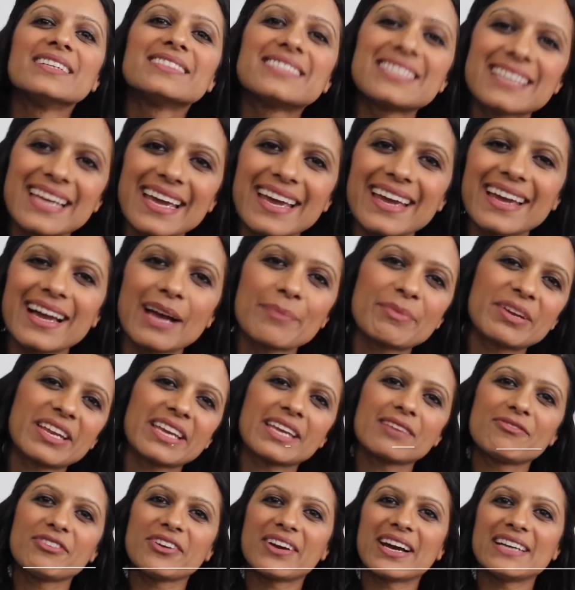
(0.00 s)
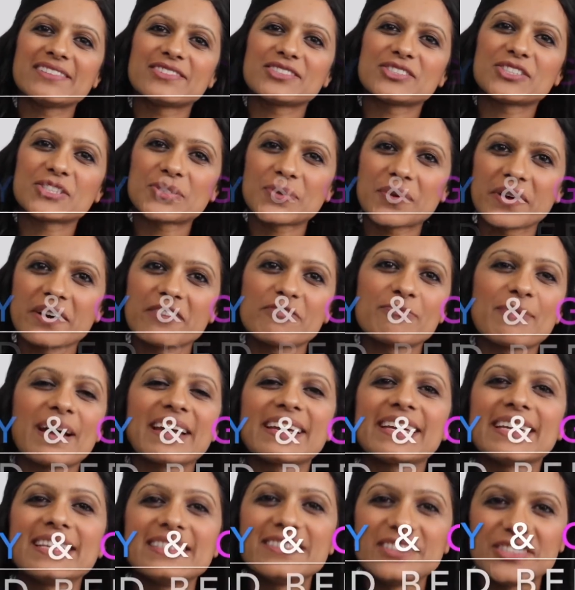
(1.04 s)
Today I'm going to give you guys a tour of
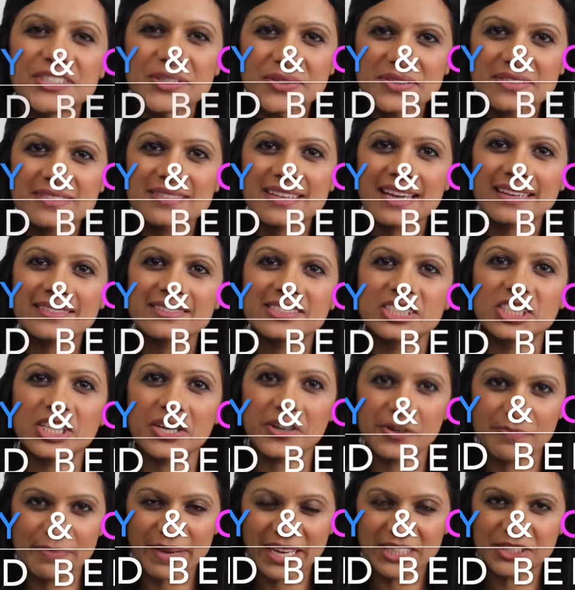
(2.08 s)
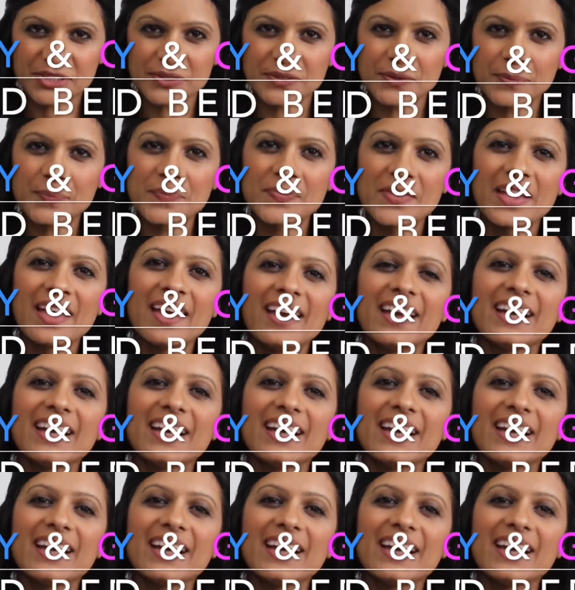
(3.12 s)
my kids' unisex shared bedroom